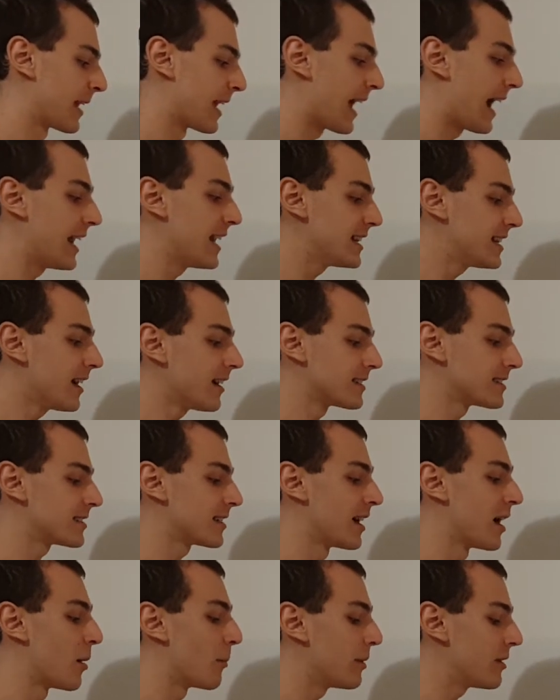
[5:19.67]
And it does.
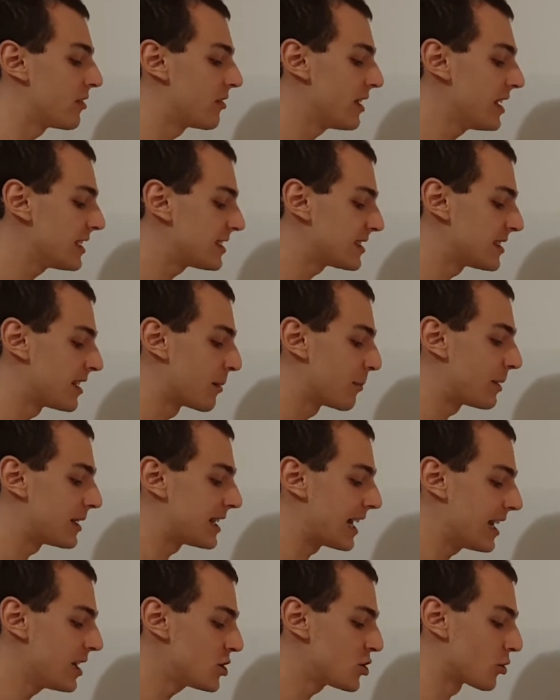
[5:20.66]
But this
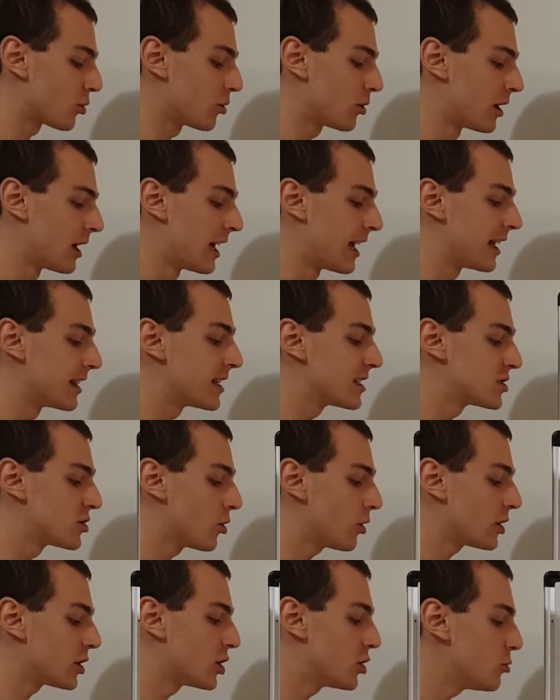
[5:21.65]
potential there's
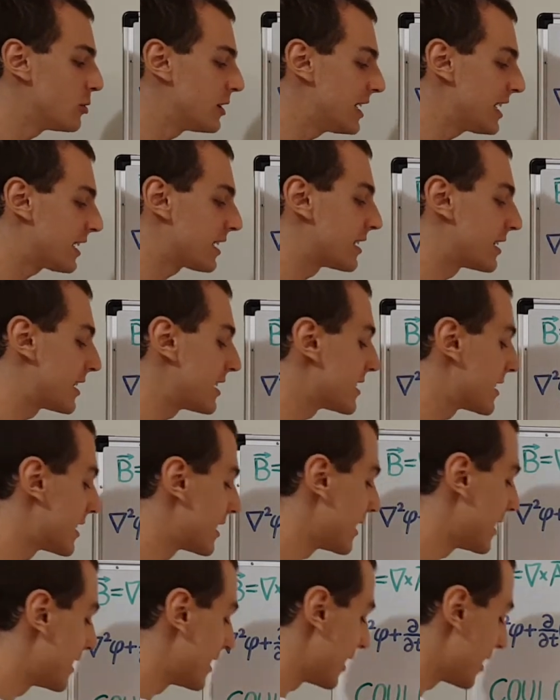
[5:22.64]
not unique, the,
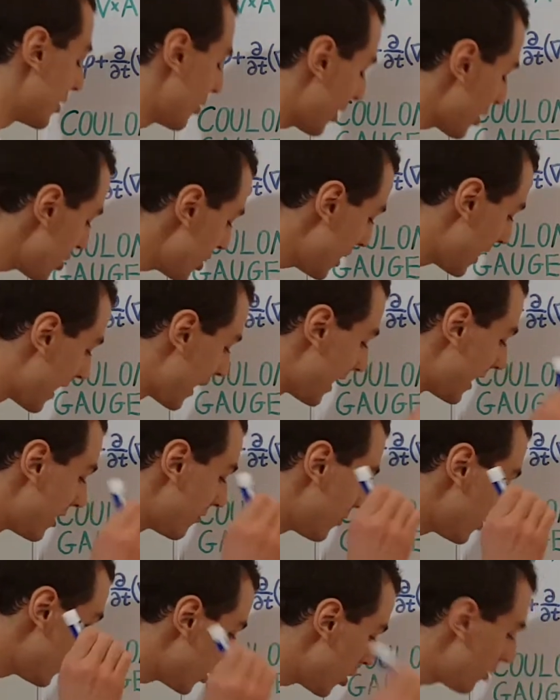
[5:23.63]
the, you actually,
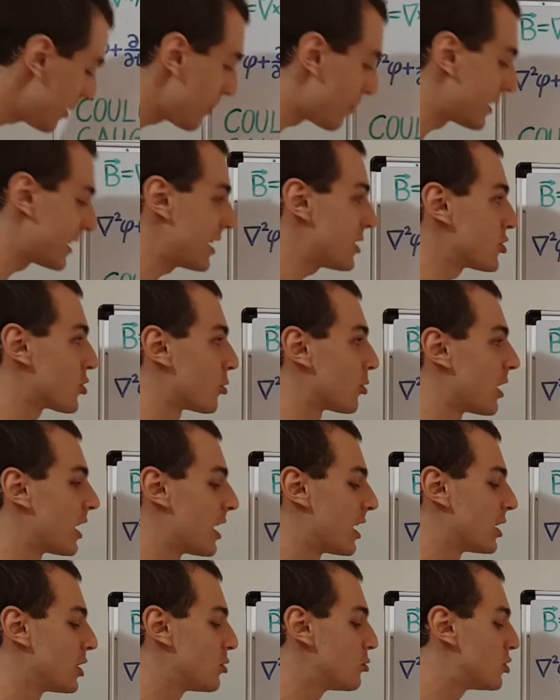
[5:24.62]
if you know the potential,
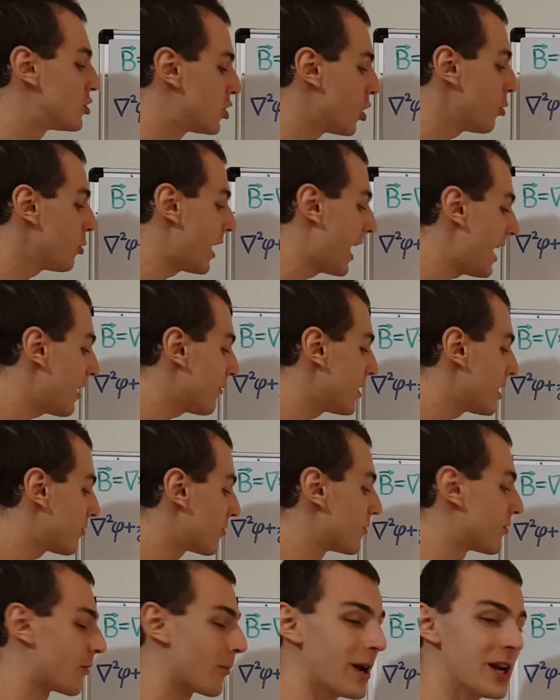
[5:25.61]
you don't have enough
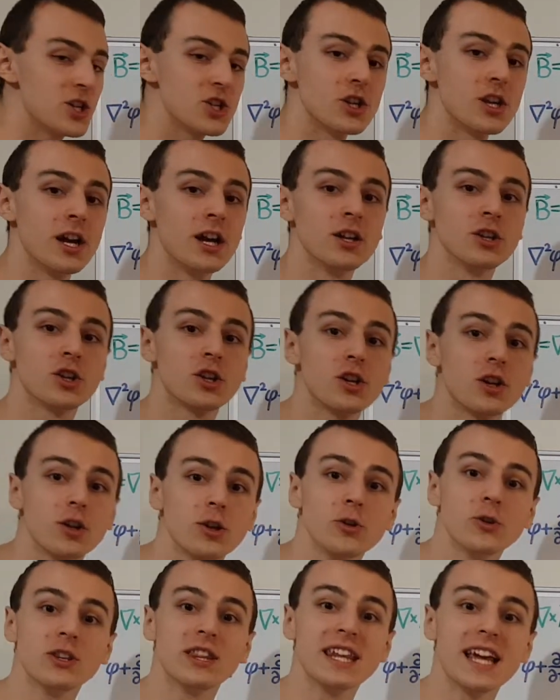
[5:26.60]
information to
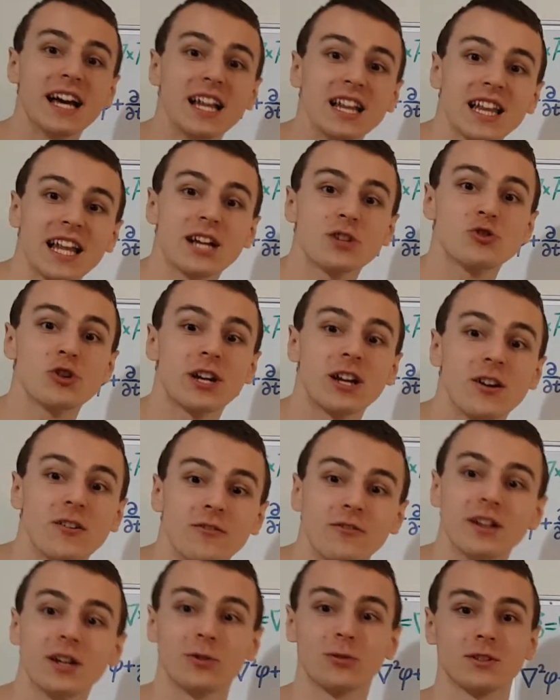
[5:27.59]
conclude the electric
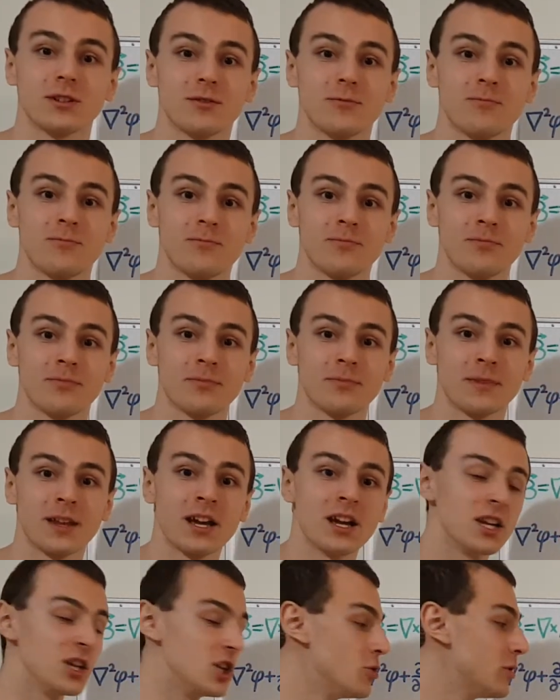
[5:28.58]
field.
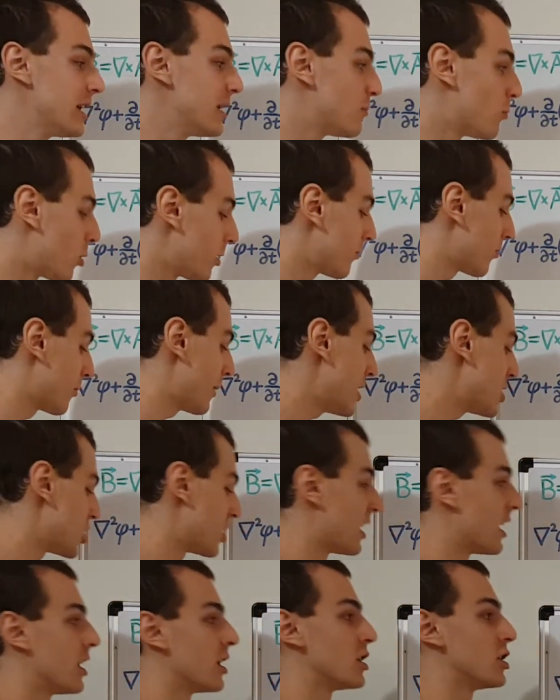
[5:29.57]
You need more information.
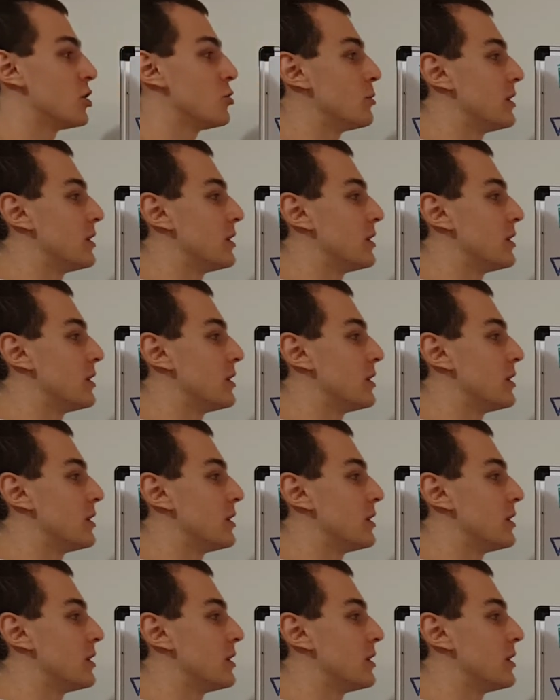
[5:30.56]
You